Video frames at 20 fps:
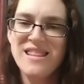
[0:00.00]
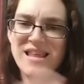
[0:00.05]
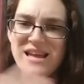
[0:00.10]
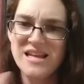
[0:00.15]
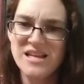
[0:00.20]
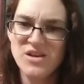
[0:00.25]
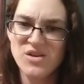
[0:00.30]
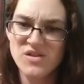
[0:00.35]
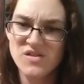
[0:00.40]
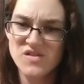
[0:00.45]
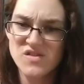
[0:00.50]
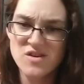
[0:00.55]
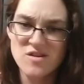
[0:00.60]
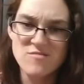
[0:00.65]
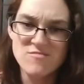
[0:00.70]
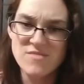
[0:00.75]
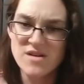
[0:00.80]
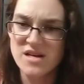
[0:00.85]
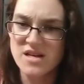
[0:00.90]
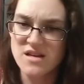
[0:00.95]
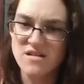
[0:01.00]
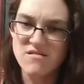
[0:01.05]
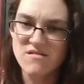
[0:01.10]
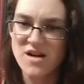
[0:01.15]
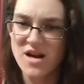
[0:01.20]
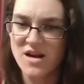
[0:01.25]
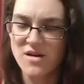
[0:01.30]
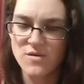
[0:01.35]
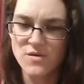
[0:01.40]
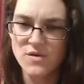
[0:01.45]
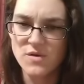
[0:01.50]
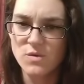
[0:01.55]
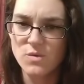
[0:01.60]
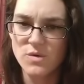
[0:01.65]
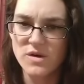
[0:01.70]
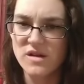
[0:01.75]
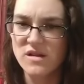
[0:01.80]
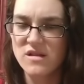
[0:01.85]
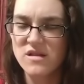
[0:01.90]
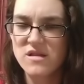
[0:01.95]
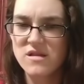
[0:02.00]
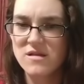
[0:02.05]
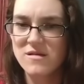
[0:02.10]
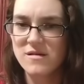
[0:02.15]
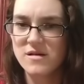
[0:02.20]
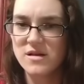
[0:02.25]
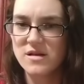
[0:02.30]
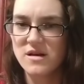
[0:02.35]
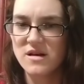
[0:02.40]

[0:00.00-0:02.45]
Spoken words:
then you can start mucking around with